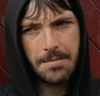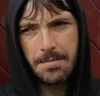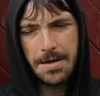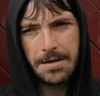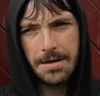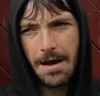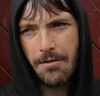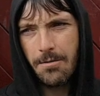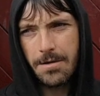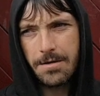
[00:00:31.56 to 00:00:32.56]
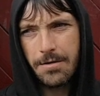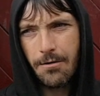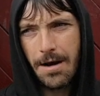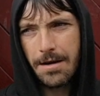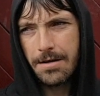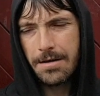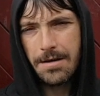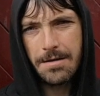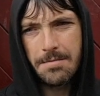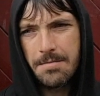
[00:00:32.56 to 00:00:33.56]
Mainly heroin, crack,
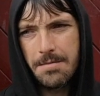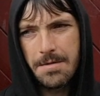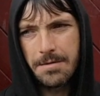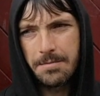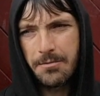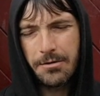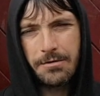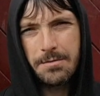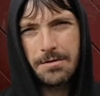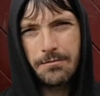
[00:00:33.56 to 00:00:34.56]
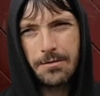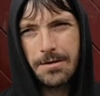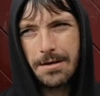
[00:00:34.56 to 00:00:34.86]
and prescription drugs